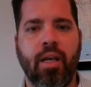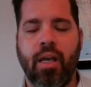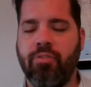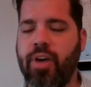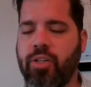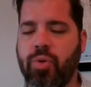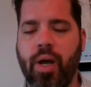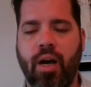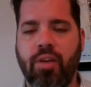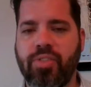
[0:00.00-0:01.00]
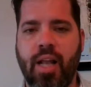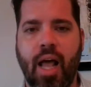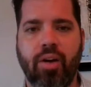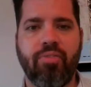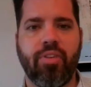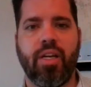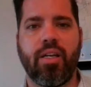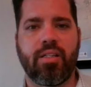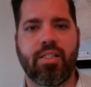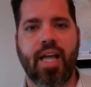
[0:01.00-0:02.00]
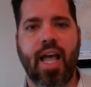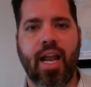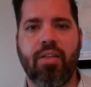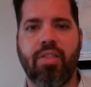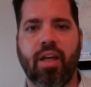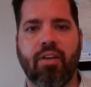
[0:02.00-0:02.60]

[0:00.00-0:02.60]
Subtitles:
In fact, quite often, I don't even need to say anything.